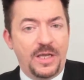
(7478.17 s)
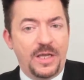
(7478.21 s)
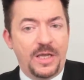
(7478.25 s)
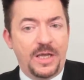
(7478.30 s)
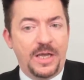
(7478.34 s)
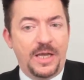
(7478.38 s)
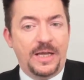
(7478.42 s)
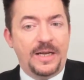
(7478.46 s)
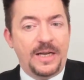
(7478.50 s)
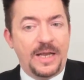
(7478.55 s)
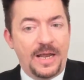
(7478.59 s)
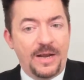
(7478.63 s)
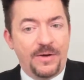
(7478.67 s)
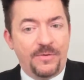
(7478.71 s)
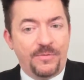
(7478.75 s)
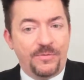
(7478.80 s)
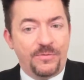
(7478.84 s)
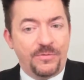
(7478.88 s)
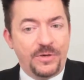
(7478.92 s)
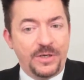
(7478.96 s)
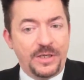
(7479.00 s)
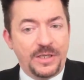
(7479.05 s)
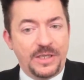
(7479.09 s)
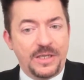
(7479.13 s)
And
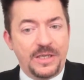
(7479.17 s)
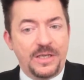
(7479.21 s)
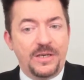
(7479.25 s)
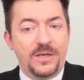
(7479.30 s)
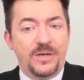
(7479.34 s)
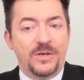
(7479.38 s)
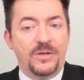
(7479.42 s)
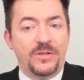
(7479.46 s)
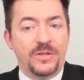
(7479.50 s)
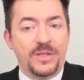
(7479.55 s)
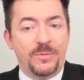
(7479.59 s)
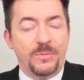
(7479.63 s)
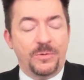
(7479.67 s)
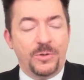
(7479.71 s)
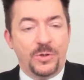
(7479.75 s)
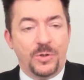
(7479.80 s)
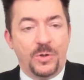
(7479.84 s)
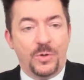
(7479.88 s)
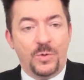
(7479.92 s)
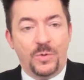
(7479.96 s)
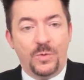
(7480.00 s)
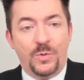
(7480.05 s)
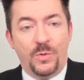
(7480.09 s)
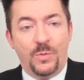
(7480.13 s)
every year they would
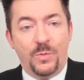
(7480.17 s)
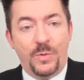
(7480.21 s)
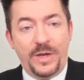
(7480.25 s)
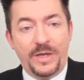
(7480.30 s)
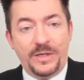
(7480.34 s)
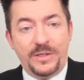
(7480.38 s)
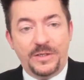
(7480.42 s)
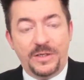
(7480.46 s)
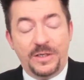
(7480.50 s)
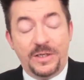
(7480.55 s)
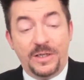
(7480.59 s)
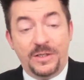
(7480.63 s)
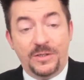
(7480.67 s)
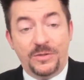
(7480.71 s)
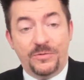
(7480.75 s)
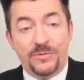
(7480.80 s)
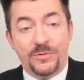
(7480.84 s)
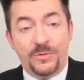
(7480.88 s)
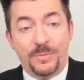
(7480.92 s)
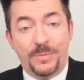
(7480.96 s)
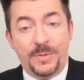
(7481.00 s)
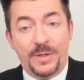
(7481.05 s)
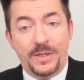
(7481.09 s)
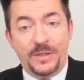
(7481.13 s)
go away together for
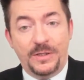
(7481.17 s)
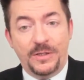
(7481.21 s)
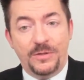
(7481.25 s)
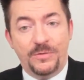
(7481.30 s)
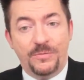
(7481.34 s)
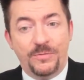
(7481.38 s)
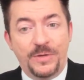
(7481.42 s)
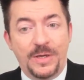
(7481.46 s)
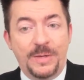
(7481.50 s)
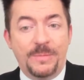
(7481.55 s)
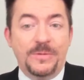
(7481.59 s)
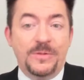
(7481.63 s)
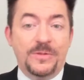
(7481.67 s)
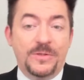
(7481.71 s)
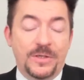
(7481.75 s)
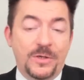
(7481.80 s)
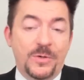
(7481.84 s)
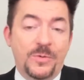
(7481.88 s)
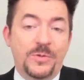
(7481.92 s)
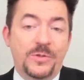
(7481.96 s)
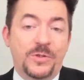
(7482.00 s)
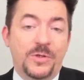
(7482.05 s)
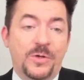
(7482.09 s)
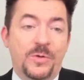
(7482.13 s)
a month. The family's like,
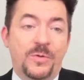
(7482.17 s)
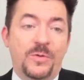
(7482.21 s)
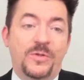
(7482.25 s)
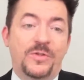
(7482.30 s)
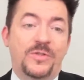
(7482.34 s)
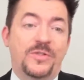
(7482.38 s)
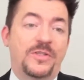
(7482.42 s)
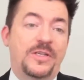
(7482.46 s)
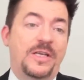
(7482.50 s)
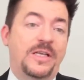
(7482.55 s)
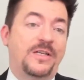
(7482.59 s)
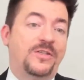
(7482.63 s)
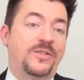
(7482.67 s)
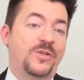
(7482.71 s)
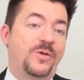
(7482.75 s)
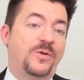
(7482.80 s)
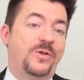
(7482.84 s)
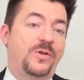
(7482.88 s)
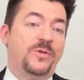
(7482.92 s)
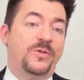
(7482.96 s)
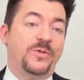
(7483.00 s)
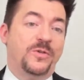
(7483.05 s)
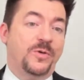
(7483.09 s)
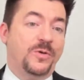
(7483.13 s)
oh, he's going to San
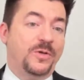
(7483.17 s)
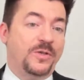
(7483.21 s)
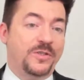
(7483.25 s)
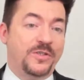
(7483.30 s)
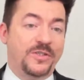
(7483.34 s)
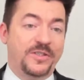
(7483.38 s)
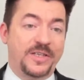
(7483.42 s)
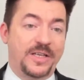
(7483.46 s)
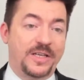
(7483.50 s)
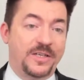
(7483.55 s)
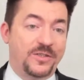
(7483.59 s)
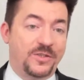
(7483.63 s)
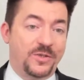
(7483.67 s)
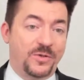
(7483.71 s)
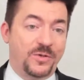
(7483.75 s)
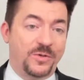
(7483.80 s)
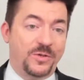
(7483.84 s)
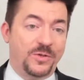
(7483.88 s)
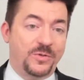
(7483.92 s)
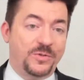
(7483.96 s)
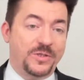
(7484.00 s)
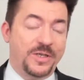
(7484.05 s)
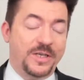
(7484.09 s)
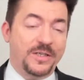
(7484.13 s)
Antonio. He's going to San
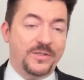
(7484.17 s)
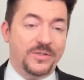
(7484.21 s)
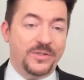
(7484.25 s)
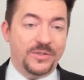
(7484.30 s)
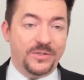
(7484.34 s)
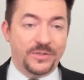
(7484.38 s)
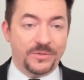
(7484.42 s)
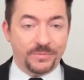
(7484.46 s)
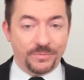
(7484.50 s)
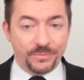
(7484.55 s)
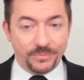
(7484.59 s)
Antonio, Texas.